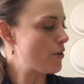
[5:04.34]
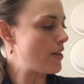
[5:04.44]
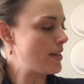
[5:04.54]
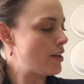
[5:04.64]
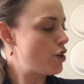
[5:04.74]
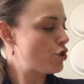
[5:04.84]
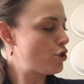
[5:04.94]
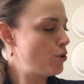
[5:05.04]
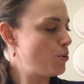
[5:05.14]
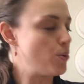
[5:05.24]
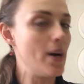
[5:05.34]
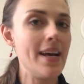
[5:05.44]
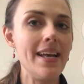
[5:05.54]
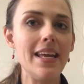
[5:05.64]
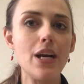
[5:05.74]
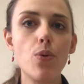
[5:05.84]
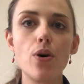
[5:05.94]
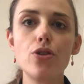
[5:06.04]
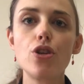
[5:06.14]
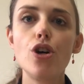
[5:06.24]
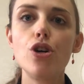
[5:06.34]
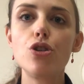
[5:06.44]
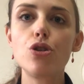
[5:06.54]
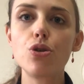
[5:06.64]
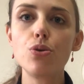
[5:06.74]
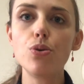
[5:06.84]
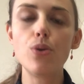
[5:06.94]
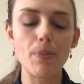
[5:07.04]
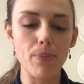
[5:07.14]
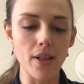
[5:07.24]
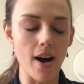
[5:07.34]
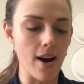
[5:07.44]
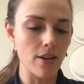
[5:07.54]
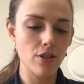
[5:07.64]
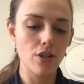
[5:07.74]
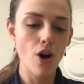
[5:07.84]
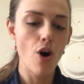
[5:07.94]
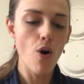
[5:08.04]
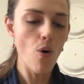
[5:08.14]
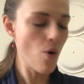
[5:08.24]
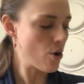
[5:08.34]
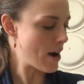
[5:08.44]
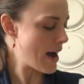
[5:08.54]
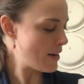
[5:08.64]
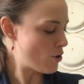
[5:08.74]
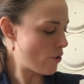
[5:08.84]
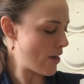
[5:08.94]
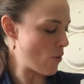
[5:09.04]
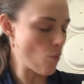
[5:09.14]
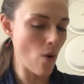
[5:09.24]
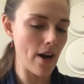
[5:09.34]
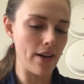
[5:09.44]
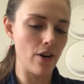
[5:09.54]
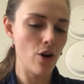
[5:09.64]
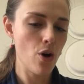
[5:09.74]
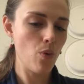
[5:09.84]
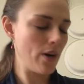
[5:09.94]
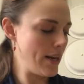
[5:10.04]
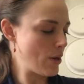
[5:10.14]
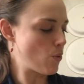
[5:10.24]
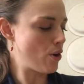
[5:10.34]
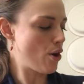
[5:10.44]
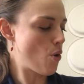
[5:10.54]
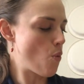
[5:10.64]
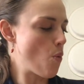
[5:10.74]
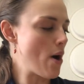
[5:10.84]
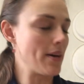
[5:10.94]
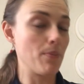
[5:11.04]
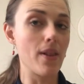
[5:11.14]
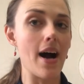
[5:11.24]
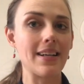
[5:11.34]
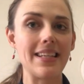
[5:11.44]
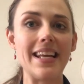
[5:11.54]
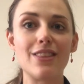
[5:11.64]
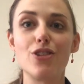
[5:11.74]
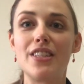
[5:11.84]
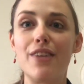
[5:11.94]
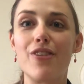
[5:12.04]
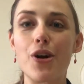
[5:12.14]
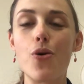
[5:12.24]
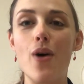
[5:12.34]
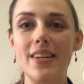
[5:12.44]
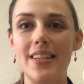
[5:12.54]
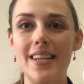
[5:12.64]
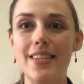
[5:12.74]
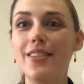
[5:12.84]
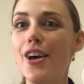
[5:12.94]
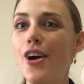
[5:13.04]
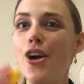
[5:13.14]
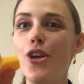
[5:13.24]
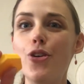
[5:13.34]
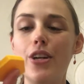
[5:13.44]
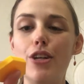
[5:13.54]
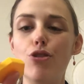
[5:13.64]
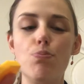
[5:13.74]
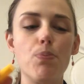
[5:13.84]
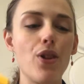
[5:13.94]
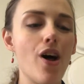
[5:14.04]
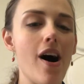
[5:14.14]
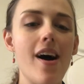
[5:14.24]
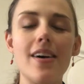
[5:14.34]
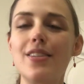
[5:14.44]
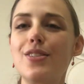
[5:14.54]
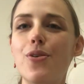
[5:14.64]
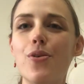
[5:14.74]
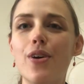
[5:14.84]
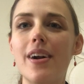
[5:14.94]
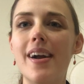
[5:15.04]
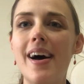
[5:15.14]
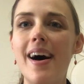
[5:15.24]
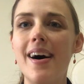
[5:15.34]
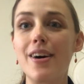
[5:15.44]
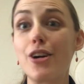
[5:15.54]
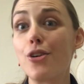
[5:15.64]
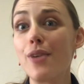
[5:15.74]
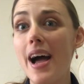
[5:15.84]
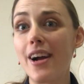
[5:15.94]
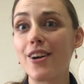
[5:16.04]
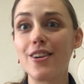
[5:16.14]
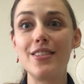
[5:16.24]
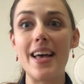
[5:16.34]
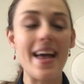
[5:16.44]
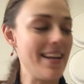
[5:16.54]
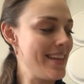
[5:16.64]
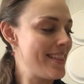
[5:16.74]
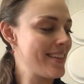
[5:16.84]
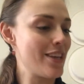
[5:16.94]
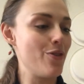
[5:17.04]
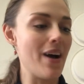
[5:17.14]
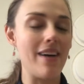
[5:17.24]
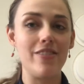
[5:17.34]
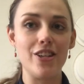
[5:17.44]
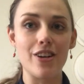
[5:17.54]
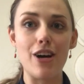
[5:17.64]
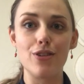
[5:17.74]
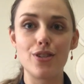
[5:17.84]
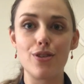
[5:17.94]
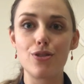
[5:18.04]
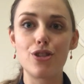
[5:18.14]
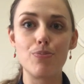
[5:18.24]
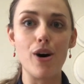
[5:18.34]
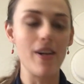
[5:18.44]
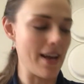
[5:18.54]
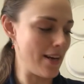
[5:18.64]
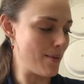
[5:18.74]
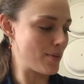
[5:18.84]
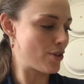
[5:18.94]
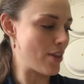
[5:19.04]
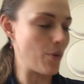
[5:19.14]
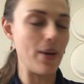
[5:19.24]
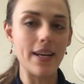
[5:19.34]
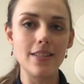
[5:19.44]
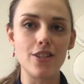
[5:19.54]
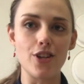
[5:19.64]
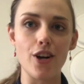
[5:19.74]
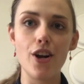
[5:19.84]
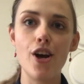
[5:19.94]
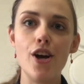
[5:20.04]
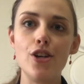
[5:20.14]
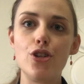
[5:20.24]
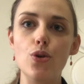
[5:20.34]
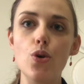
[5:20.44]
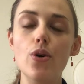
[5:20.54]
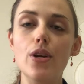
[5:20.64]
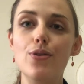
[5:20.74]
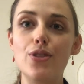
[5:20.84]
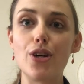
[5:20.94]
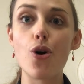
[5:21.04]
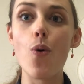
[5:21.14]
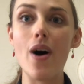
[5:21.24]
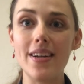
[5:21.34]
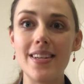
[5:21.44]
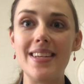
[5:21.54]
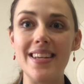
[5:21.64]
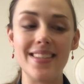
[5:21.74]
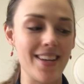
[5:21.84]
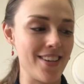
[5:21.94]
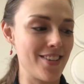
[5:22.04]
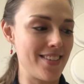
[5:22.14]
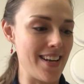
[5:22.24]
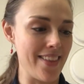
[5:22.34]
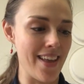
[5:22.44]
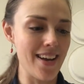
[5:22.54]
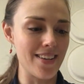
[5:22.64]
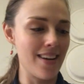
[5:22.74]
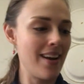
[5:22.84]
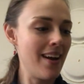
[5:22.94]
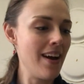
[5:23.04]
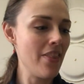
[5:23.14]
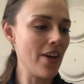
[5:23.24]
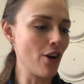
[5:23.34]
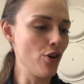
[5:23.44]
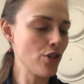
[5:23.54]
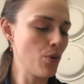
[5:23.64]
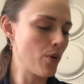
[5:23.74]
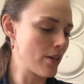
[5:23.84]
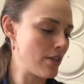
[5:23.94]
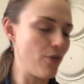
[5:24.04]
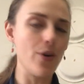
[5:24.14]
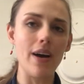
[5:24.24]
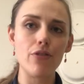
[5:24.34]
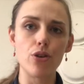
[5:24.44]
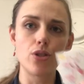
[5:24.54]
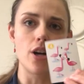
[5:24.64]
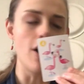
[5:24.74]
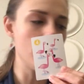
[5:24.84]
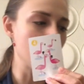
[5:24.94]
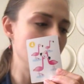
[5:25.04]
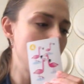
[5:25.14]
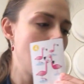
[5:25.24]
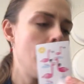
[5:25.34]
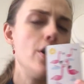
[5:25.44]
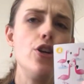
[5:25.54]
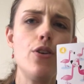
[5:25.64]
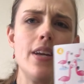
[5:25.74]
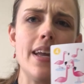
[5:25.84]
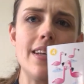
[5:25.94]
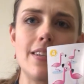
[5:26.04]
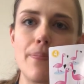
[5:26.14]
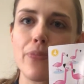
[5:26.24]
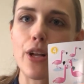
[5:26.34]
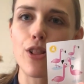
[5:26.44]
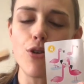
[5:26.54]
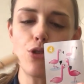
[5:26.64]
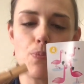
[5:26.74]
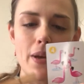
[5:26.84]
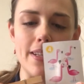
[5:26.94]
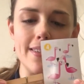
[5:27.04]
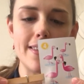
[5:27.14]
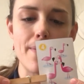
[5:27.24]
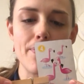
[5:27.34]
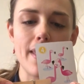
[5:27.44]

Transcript: know that 2 equals 2 blocks. Or I know that 1 would equal 1 block to get those different quantities. You can use blocks or crackers, anything that you have in your house, those small items, so that we can start to use the quantities and understand that. That also works if you have those cards. You could get clothespins.